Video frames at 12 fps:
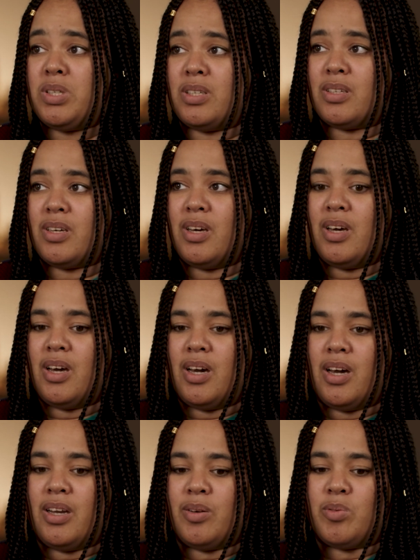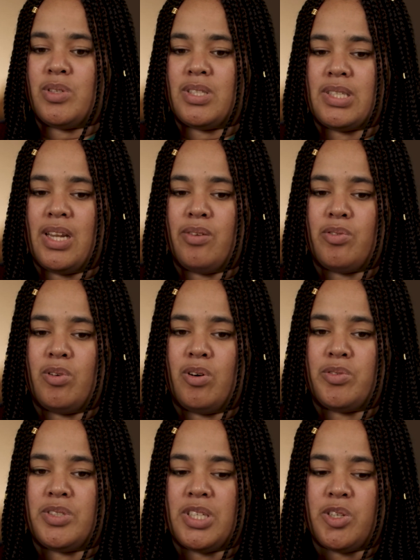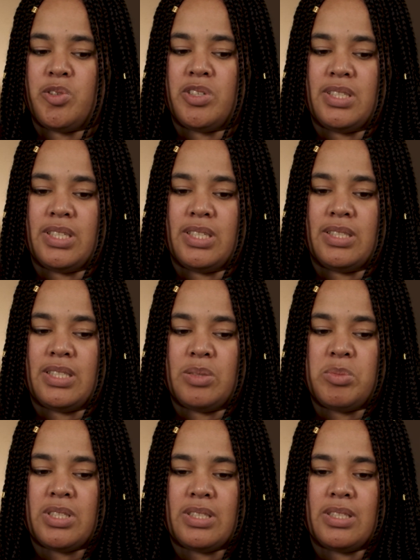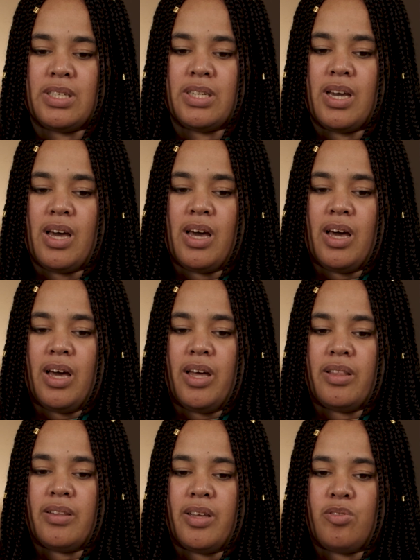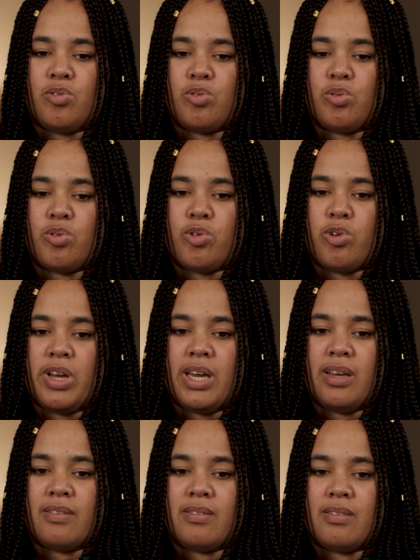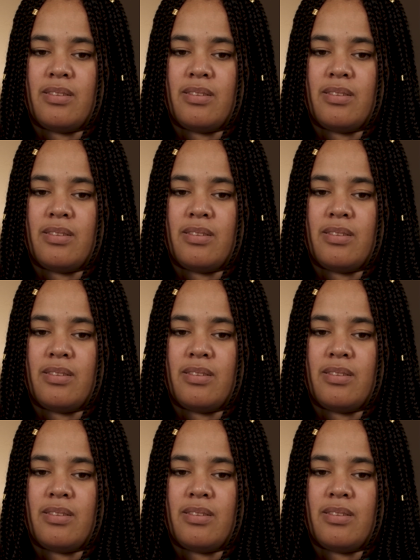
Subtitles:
Mm-hmm. And it was this level of security and intimacy, and then to create,